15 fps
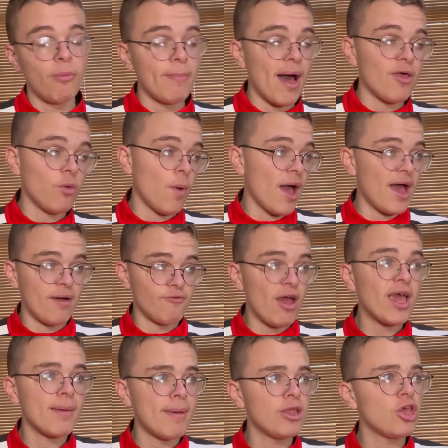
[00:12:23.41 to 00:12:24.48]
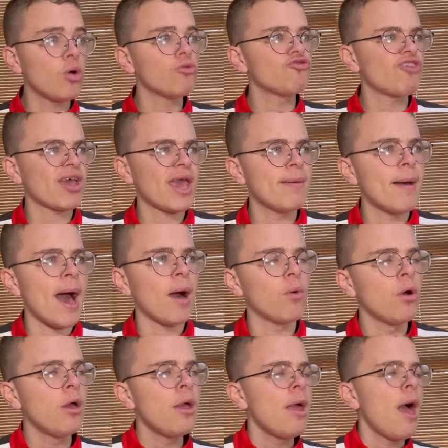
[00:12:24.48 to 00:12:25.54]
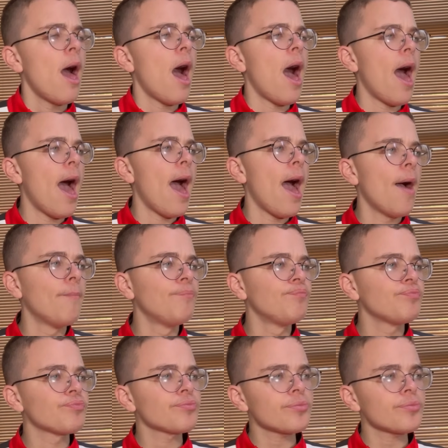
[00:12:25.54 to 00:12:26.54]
By the way, I recommend you go and check him out. Um,